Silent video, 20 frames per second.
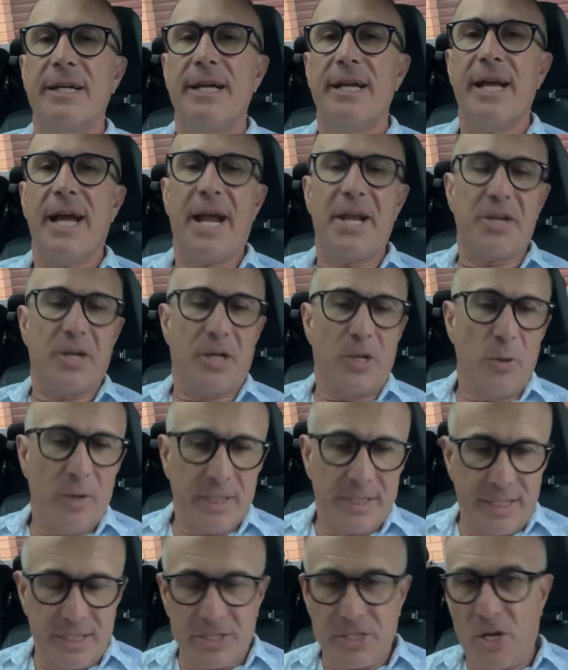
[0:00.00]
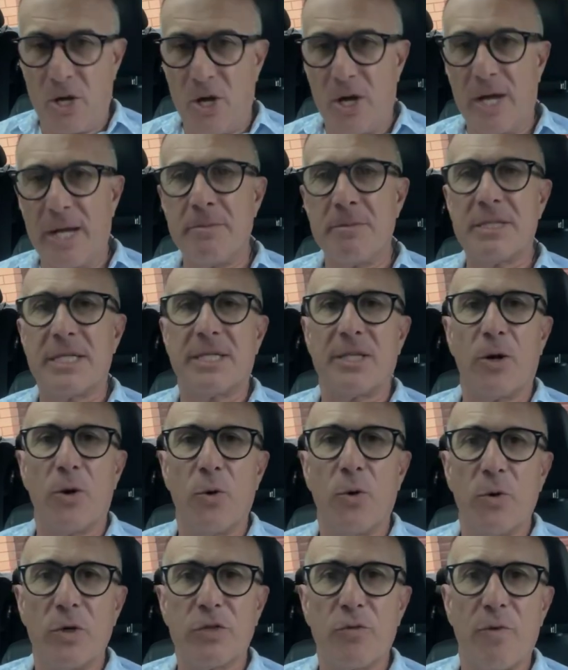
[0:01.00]
and you look at the times that the
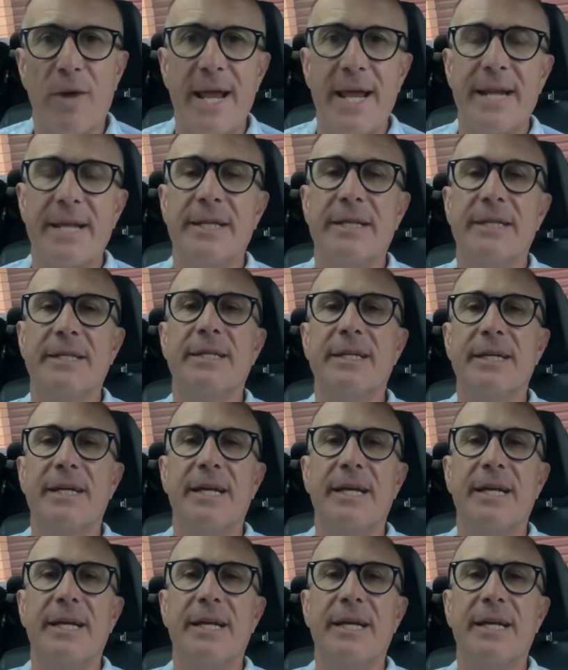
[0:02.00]
horse ran